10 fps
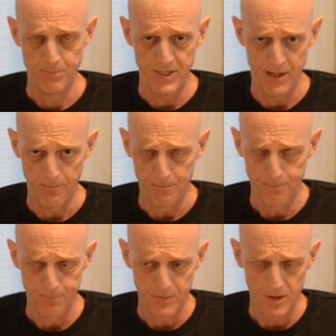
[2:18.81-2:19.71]
Now,
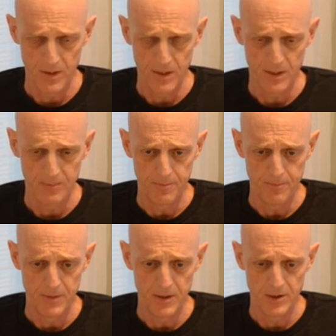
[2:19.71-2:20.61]
uh,
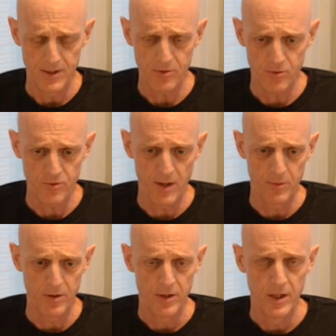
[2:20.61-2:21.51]
essential
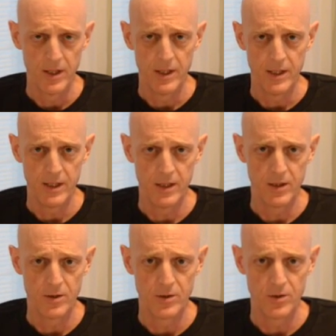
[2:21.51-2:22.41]
tremor
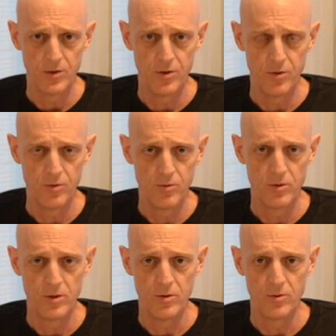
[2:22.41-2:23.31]
is due
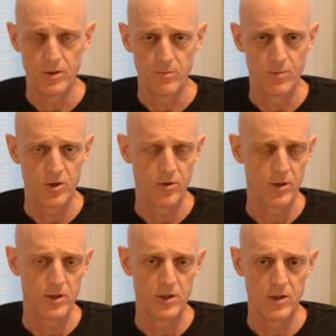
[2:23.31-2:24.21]
to some
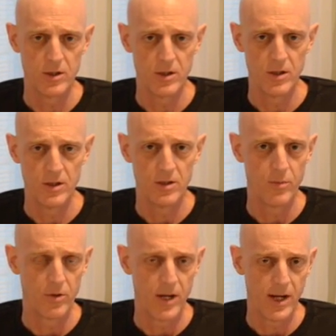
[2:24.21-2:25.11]
circuits in the
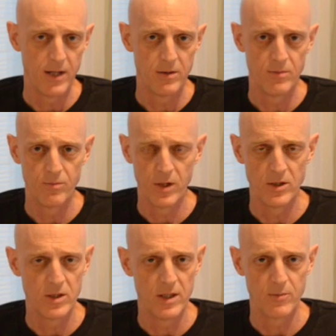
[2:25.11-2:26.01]
brain,
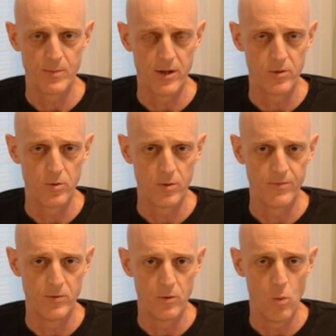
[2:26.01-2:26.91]
brainstem, spinal cord,
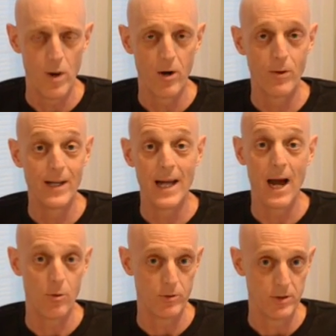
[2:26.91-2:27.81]
if you will, wearing
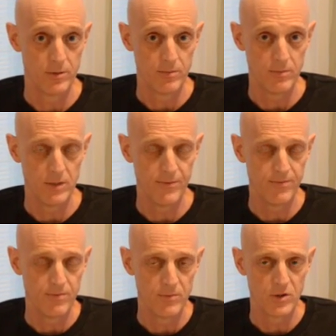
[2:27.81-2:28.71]
out. If,
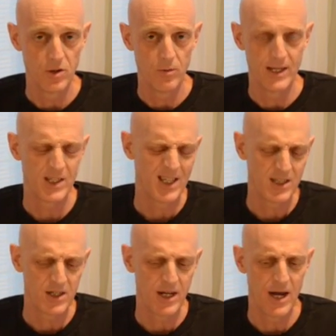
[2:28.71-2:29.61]
so that's
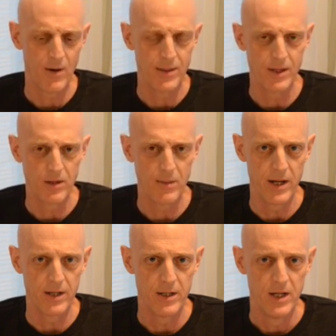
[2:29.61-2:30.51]
that's kind of how I think
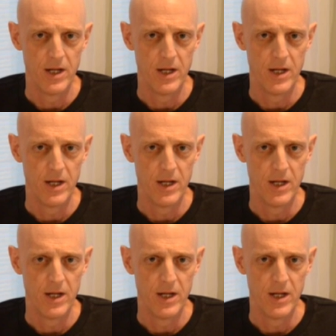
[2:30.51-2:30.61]
about it.